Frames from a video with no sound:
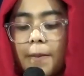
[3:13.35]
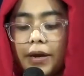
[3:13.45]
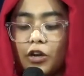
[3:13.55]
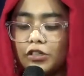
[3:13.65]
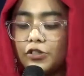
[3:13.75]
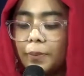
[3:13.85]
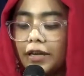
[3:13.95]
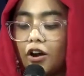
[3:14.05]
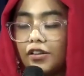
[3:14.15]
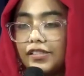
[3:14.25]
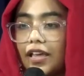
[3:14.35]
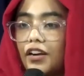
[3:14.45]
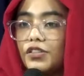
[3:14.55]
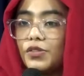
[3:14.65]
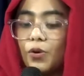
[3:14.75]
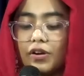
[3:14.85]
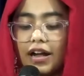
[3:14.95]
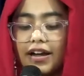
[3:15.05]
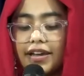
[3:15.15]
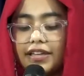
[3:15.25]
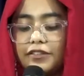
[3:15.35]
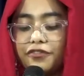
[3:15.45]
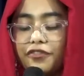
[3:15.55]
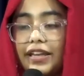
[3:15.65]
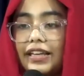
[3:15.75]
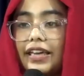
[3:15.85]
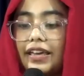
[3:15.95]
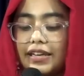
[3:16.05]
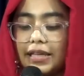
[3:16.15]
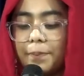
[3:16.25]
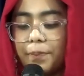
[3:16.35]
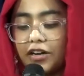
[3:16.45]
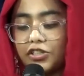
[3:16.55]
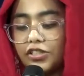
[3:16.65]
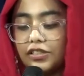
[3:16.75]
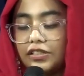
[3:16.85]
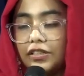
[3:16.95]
but also because they are so kind, friendly and impartial.